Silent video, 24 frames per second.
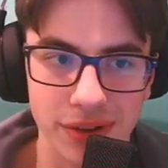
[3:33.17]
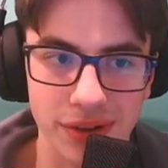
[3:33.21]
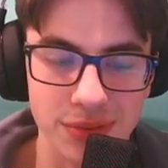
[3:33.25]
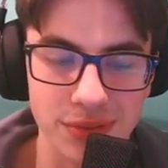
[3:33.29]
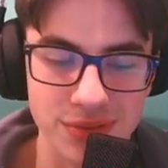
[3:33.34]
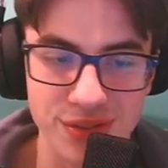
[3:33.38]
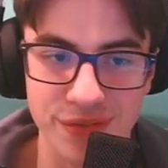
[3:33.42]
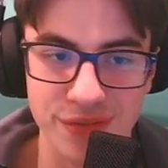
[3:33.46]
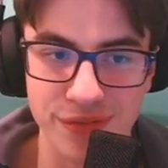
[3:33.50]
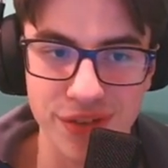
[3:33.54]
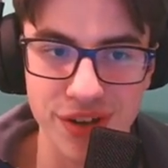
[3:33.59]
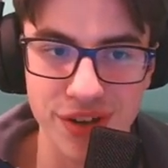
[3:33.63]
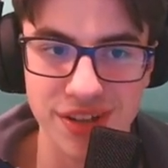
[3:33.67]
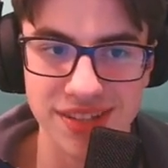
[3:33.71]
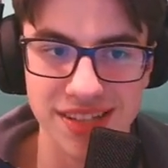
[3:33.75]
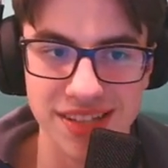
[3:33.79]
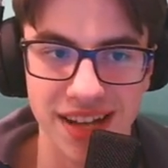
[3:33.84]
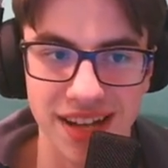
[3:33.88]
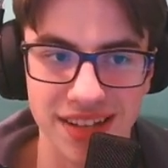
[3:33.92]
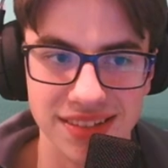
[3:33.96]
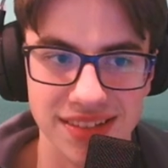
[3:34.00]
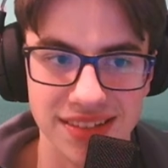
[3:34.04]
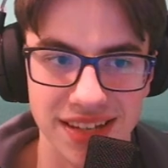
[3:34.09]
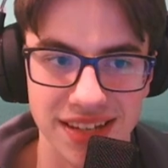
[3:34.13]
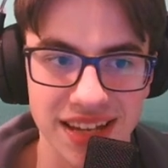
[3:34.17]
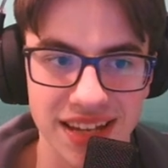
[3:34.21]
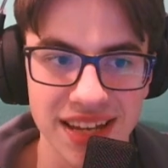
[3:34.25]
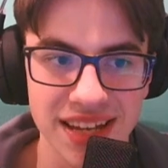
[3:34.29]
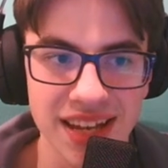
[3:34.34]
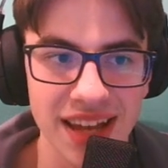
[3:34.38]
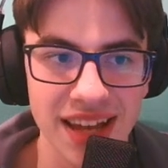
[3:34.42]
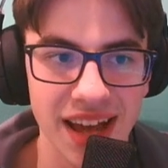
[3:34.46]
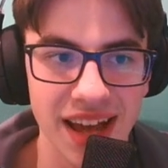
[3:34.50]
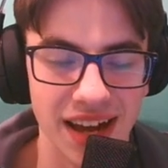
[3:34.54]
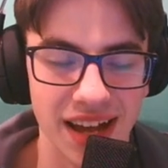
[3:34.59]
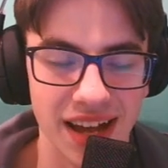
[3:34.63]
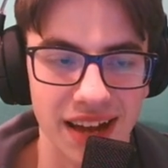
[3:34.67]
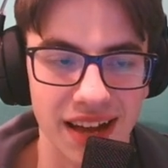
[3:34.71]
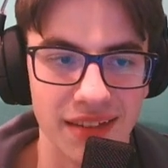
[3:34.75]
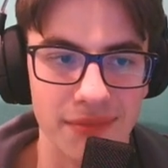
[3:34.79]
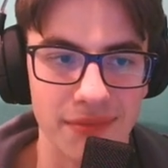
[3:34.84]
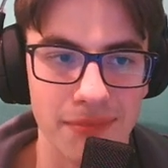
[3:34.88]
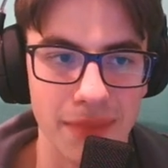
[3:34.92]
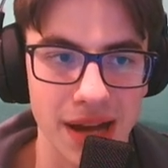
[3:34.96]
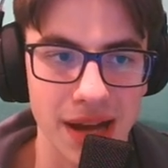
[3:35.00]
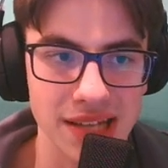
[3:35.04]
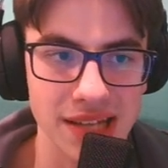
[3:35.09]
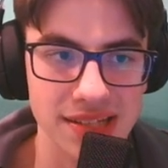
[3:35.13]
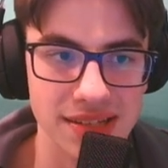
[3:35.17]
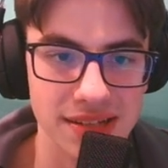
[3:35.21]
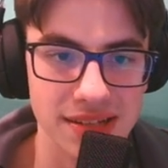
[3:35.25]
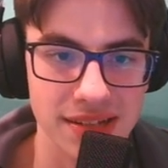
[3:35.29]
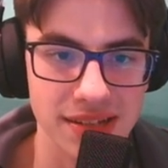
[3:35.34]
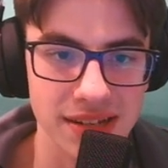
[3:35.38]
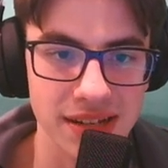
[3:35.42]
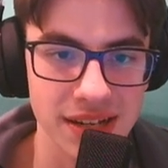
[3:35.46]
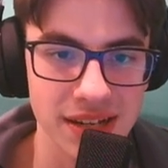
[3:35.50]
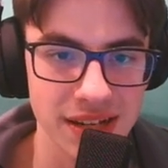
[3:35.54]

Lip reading: It was the first tactic I kind of mastered,